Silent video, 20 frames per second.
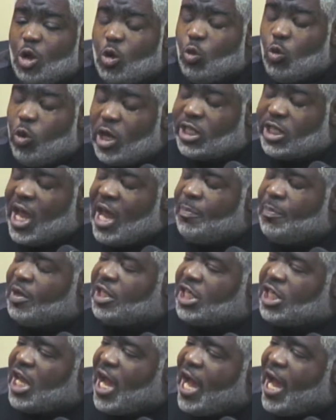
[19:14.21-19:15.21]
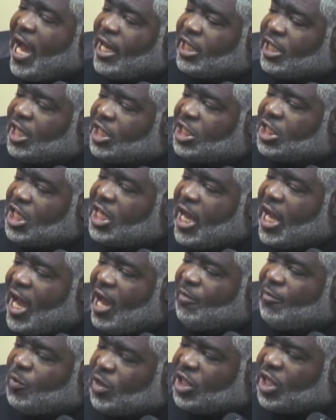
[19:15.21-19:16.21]
What type of jihad did she
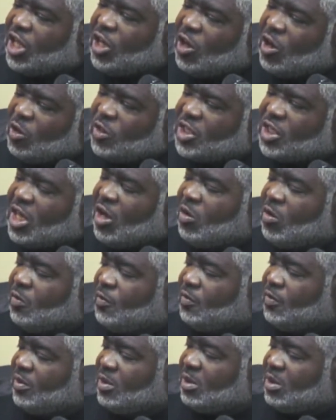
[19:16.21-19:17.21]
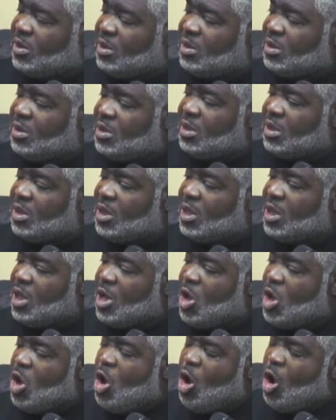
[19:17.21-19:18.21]
have within herself?
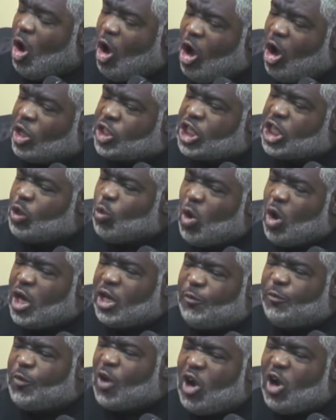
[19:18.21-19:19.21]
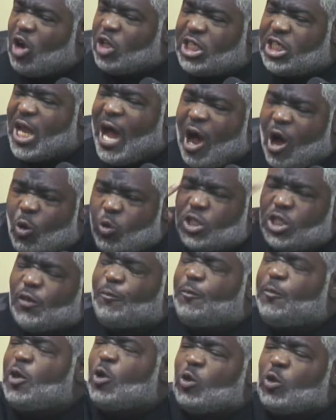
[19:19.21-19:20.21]
All she wanted for her child was a
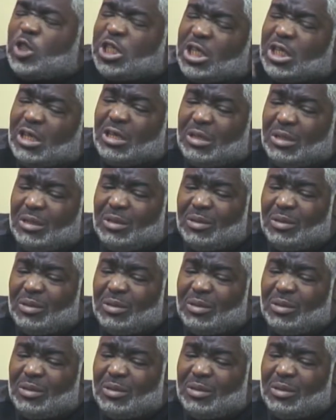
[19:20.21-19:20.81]
future.